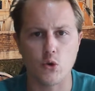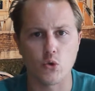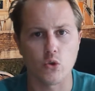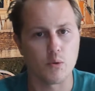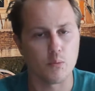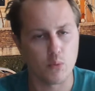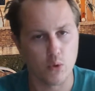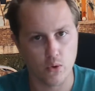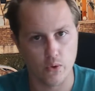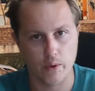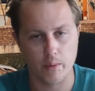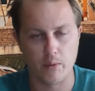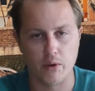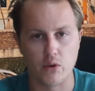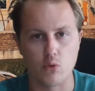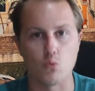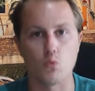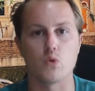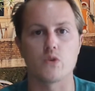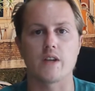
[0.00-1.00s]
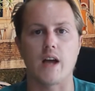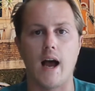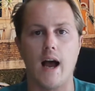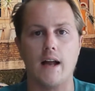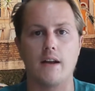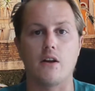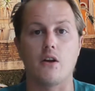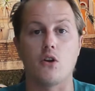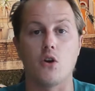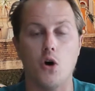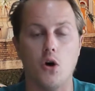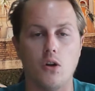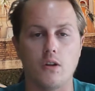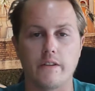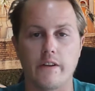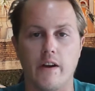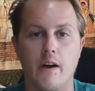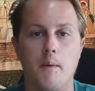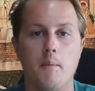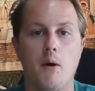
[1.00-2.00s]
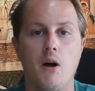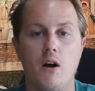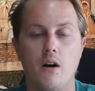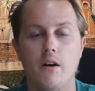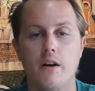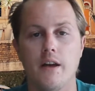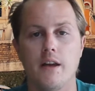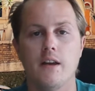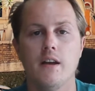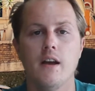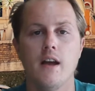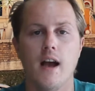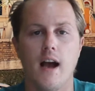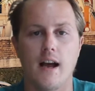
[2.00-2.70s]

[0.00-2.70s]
unemployment was at an all-time high,